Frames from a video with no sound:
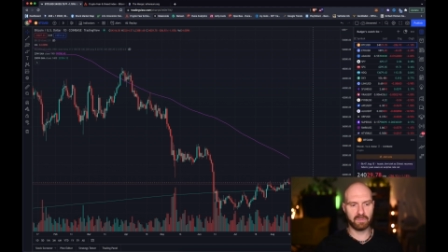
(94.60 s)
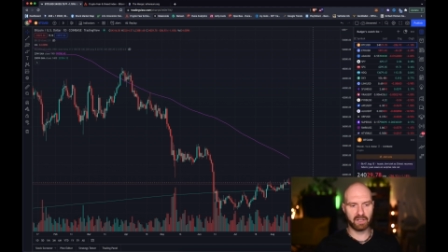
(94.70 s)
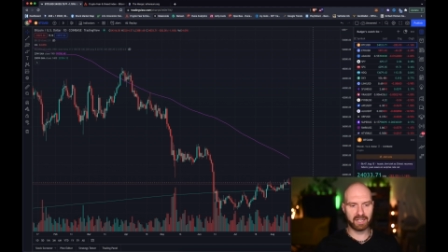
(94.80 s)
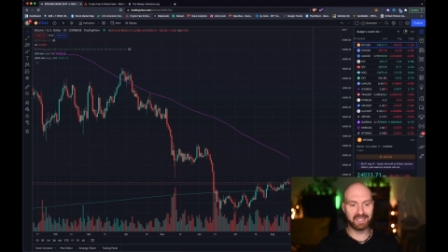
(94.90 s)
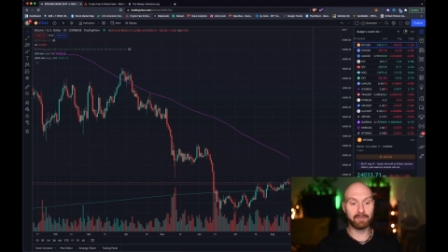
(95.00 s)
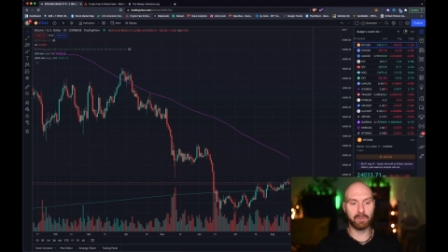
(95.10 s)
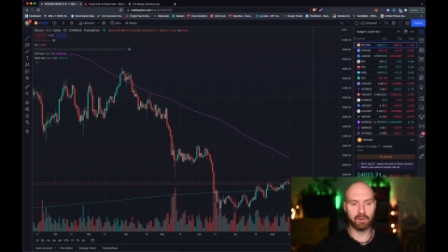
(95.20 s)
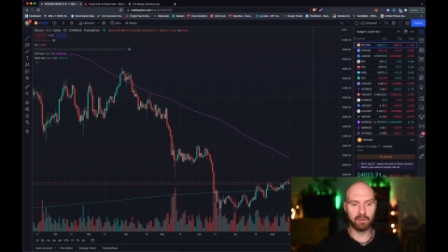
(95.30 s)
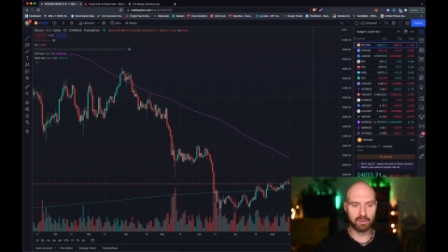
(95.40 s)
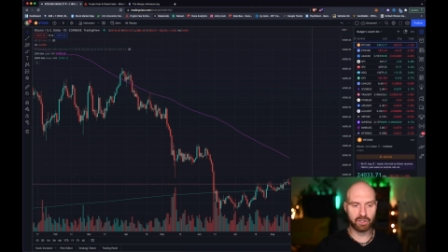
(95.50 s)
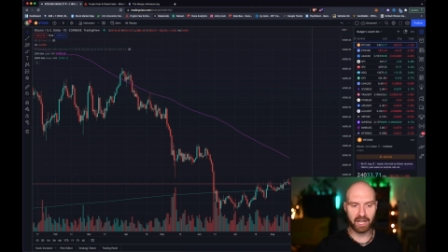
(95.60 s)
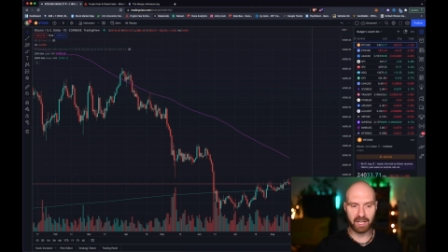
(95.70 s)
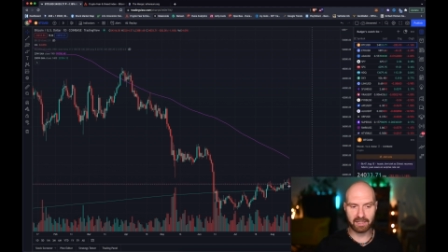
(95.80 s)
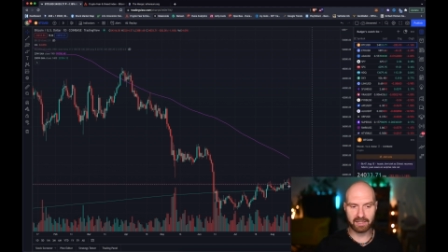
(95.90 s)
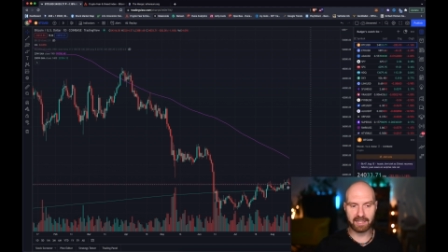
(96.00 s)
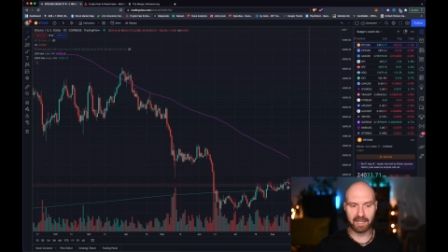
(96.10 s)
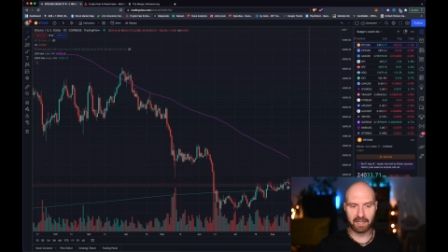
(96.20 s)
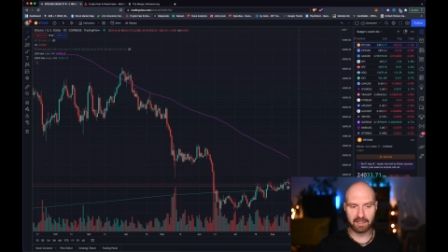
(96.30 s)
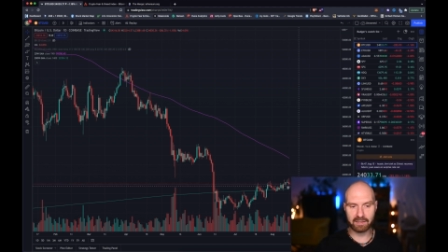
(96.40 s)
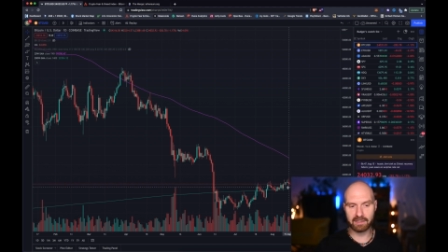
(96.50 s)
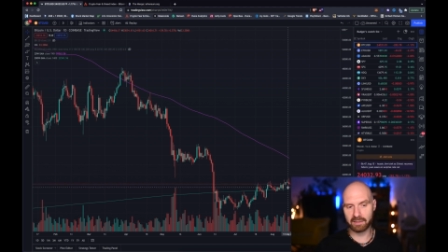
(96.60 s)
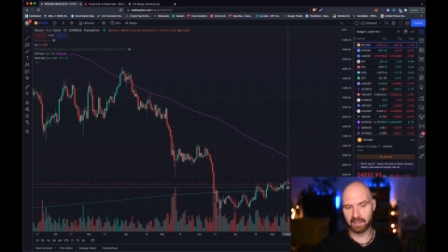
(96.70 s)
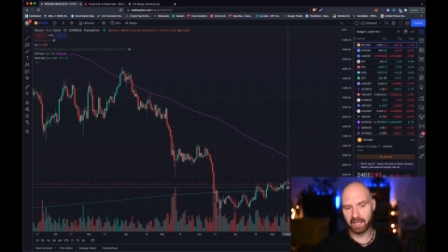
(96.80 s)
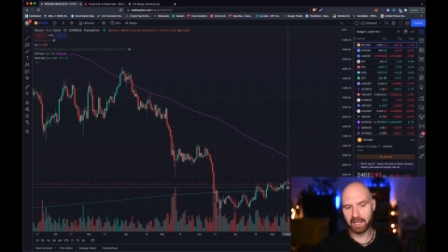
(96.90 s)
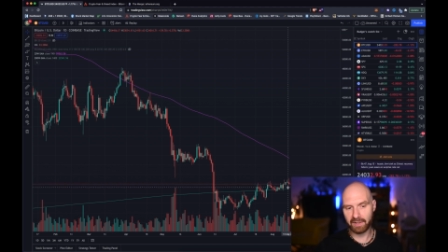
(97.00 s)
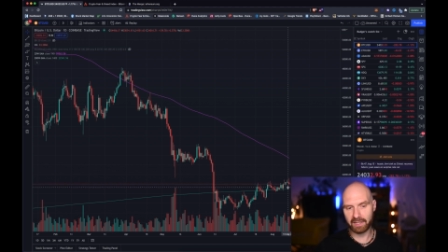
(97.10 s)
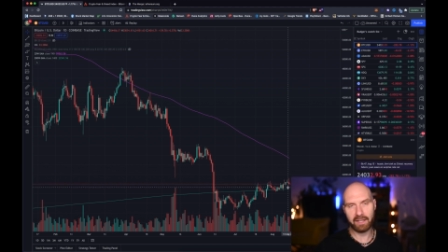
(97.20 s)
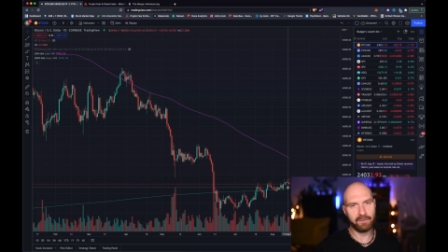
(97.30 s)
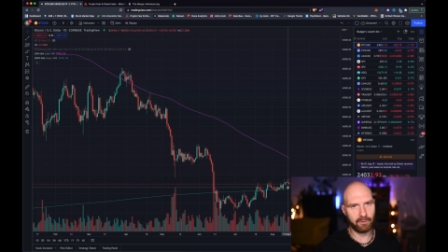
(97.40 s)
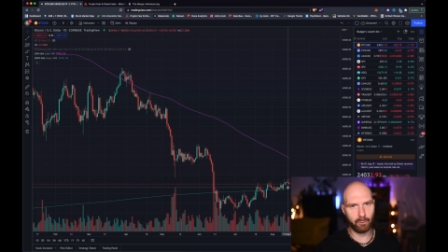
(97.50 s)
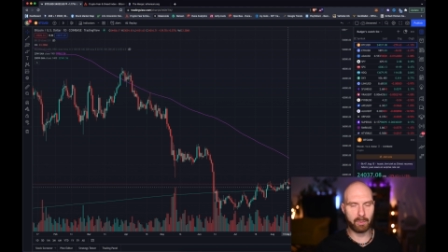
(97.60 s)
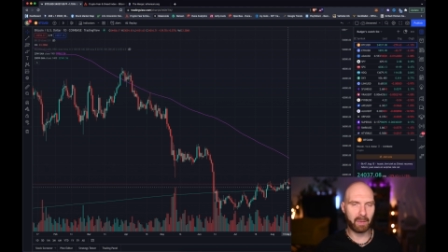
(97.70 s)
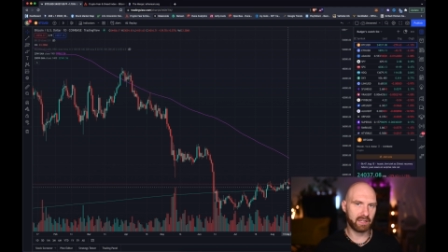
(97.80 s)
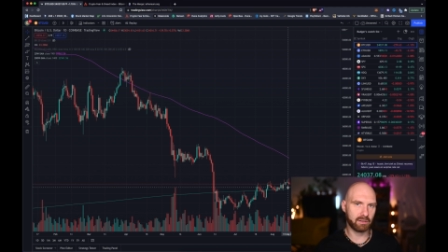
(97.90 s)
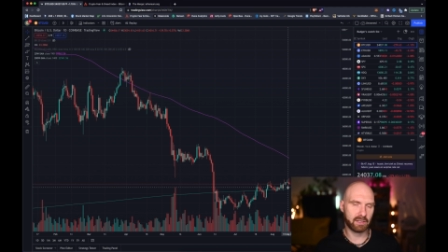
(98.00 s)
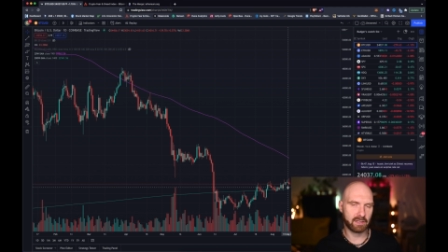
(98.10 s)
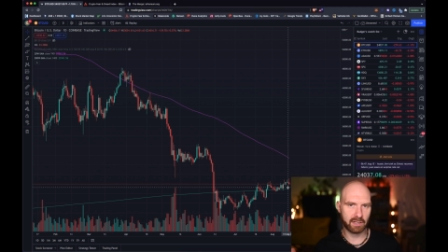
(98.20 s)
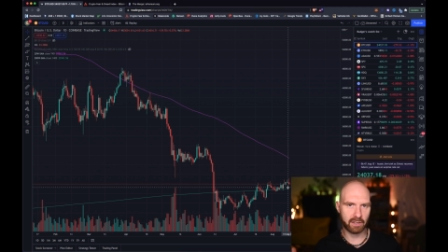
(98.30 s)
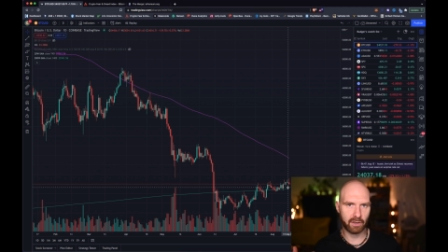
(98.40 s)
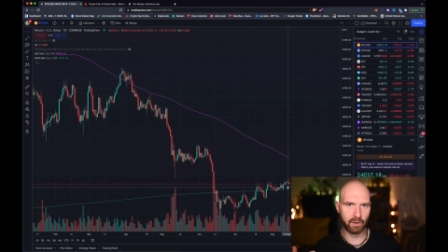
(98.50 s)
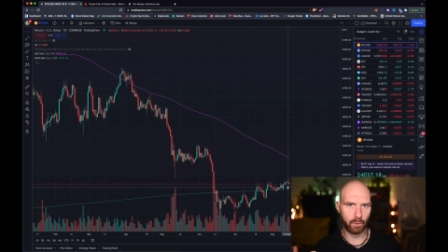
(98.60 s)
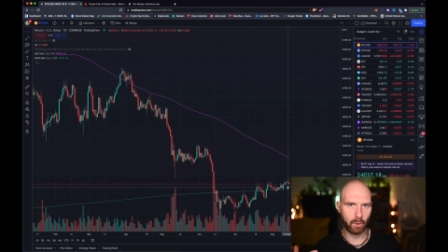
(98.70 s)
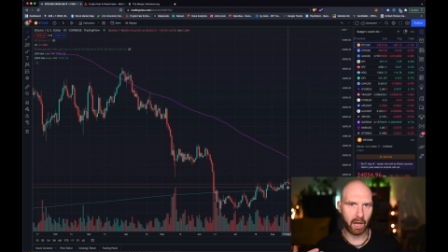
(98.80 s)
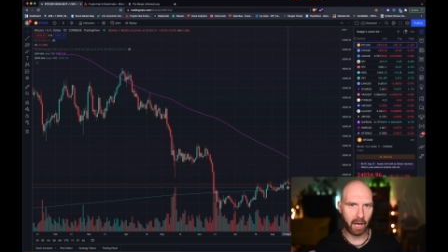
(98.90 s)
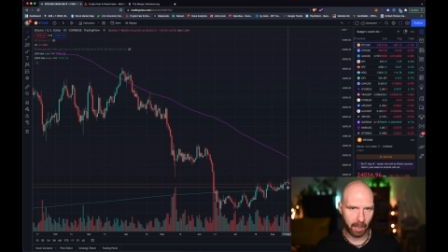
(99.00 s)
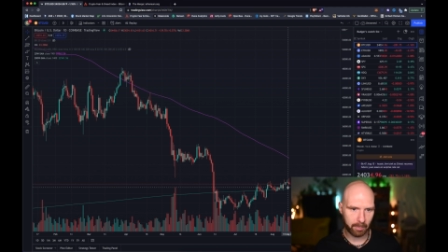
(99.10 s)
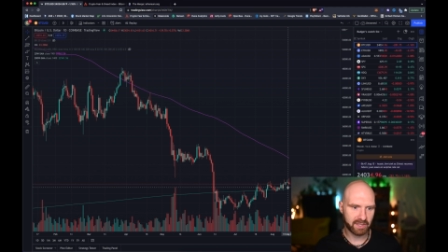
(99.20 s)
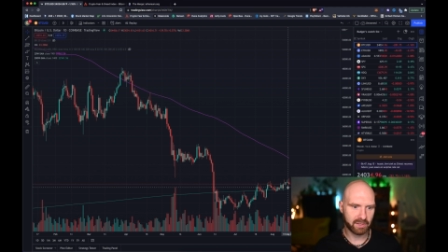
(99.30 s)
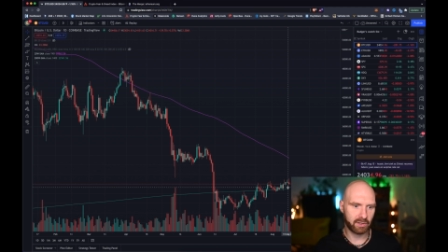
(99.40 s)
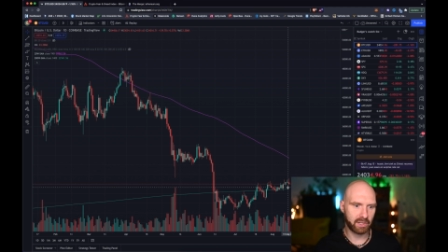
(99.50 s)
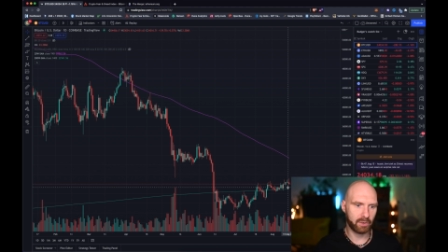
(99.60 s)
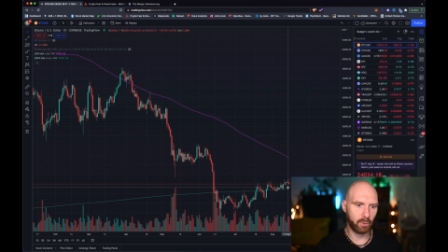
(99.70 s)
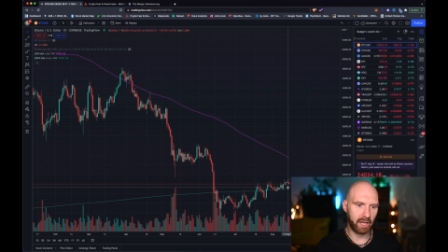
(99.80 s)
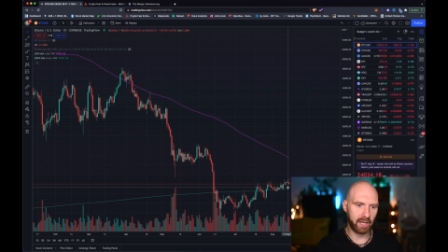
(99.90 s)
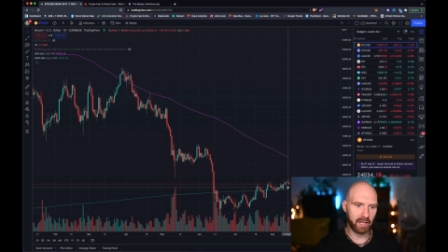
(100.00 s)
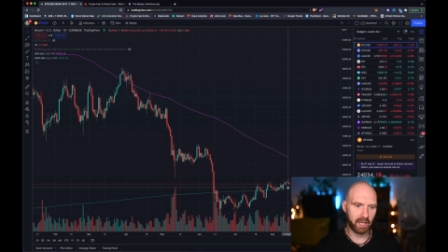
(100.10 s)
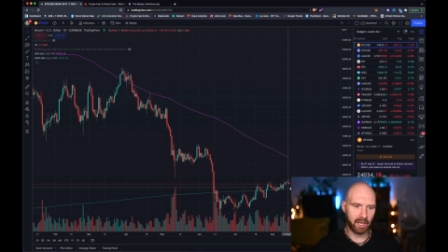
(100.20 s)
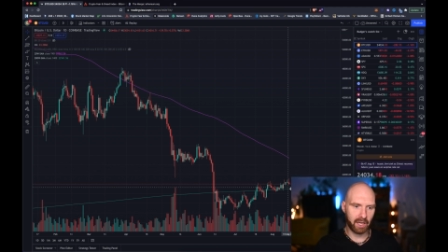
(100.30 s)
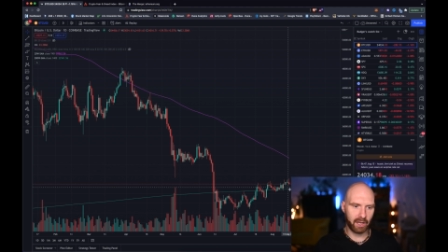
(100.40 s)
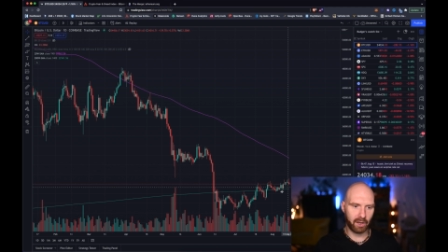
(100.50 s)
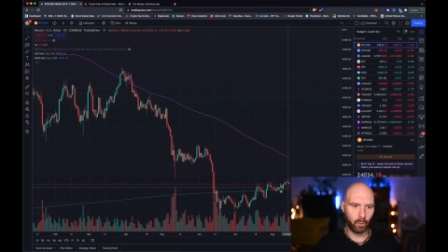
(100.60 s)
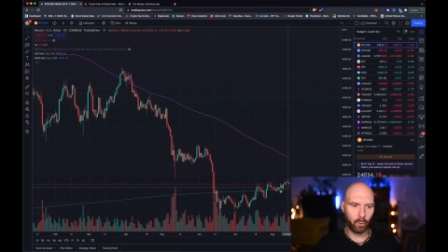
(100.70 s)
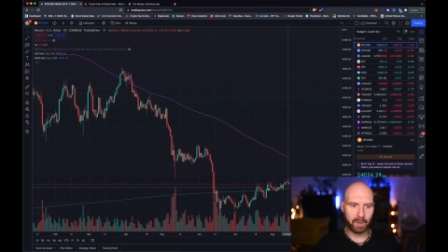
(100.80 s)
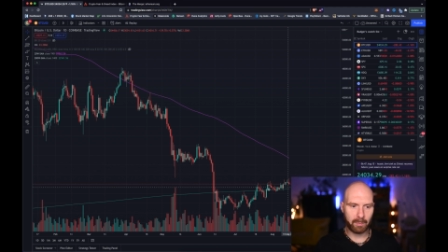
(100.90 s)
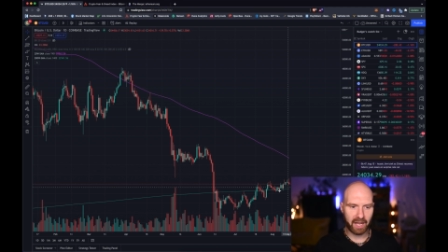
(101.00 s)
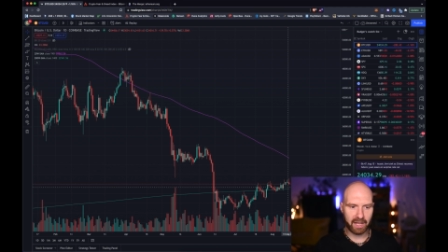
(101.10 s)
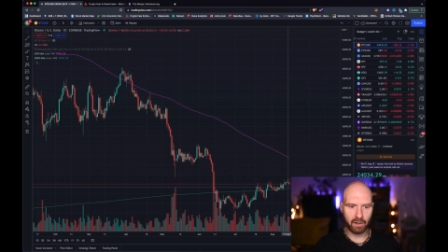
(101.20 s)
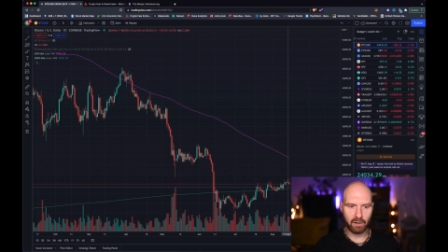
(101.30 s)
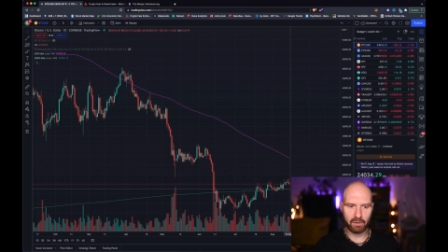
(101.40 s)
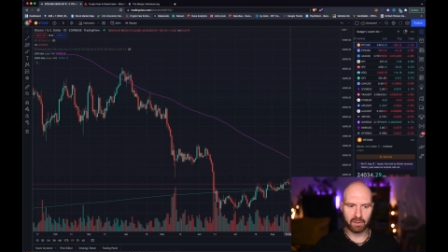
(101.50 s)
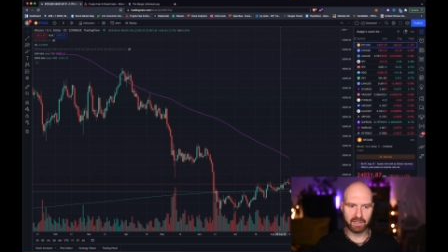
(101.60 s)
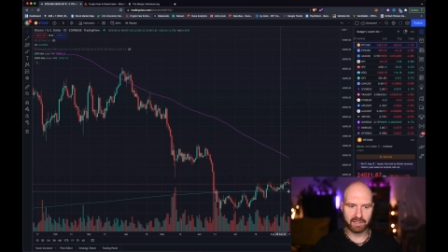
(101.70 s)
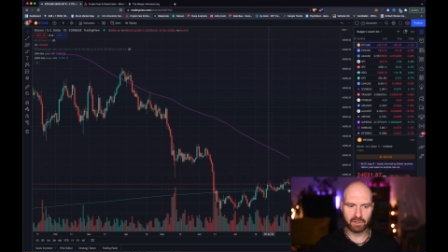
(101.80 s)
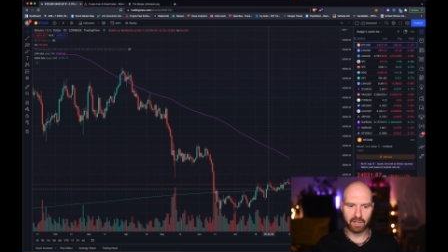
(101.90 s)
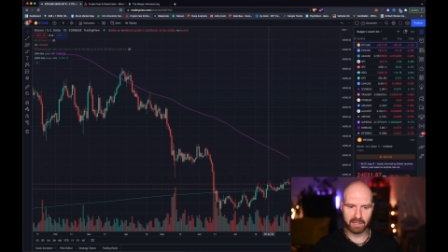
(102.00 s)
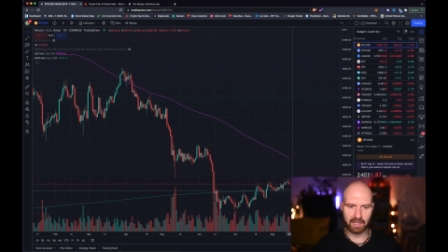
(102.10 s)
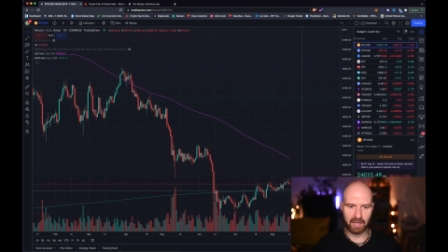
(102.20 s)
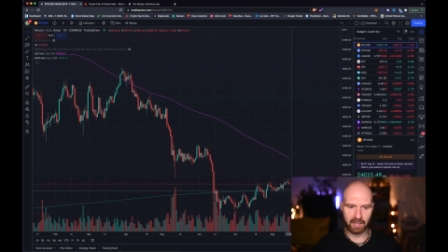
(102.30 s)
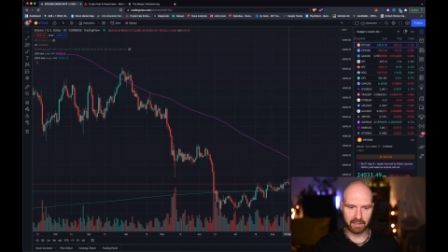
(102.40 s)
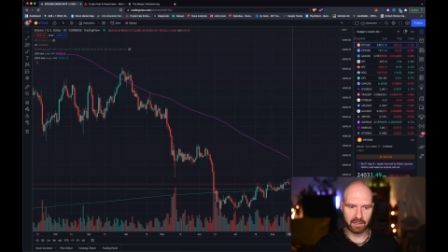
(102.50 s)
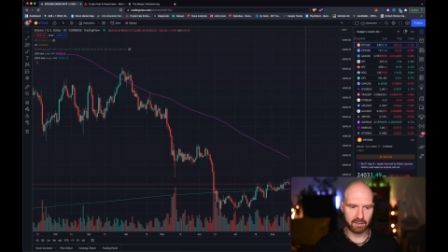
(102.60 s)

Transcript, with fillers: reasonable chance that even if we may not necessarily go up straight away, we may hold this trend line.